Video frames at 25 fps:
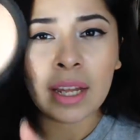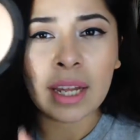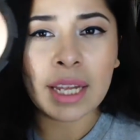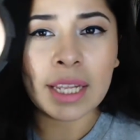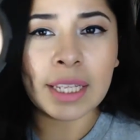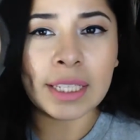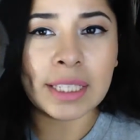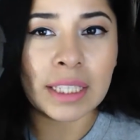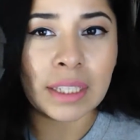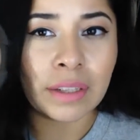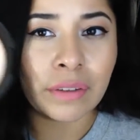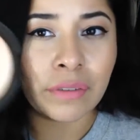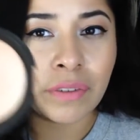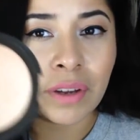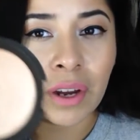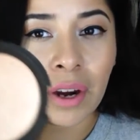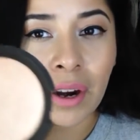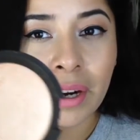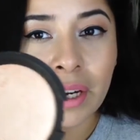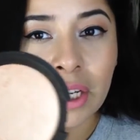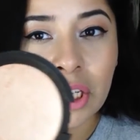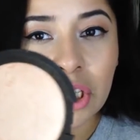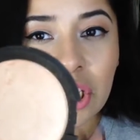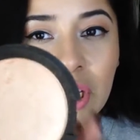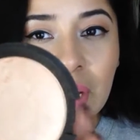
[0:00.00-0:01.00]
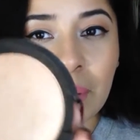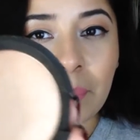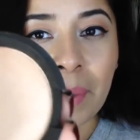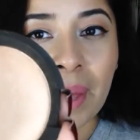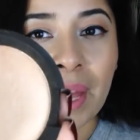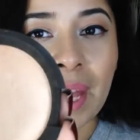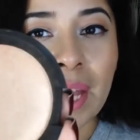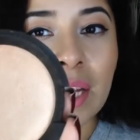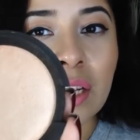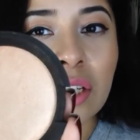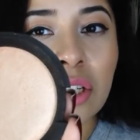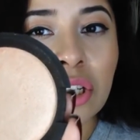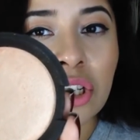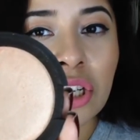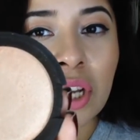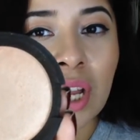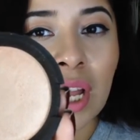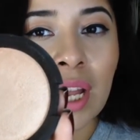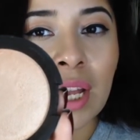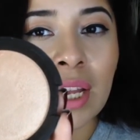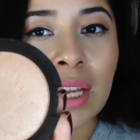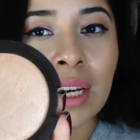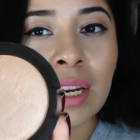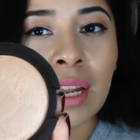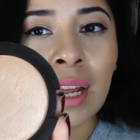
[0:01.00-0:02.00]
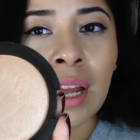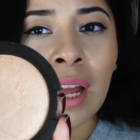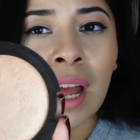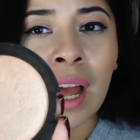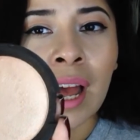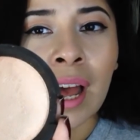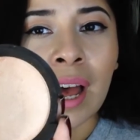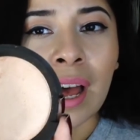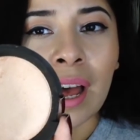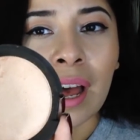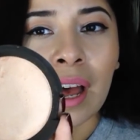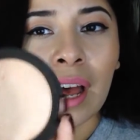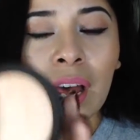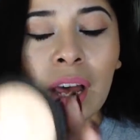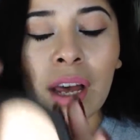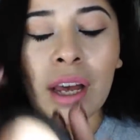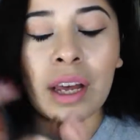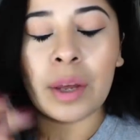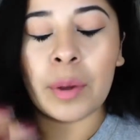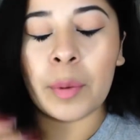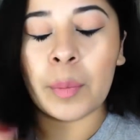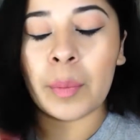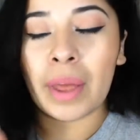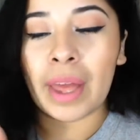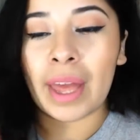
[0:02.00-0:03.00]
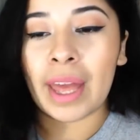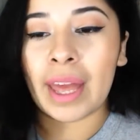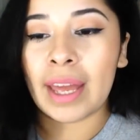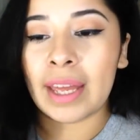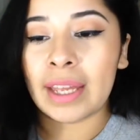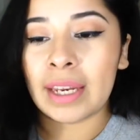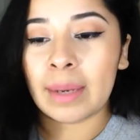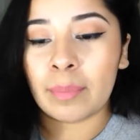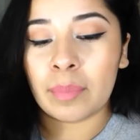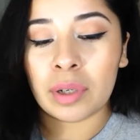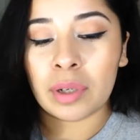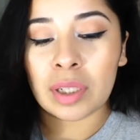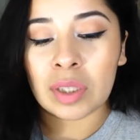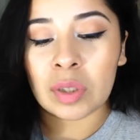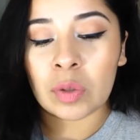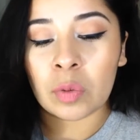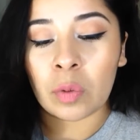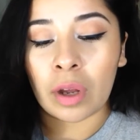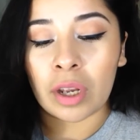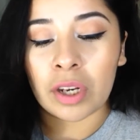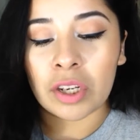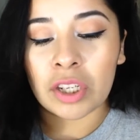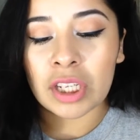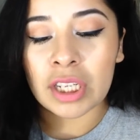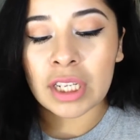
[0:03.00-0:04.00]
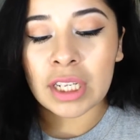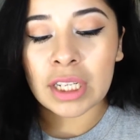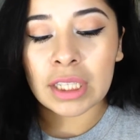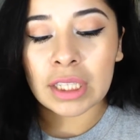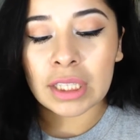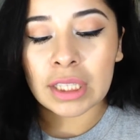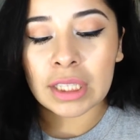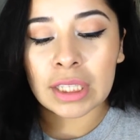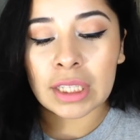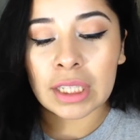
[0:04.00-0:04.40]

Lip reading: It's a very champagne shade, and I'm gonna swatch it.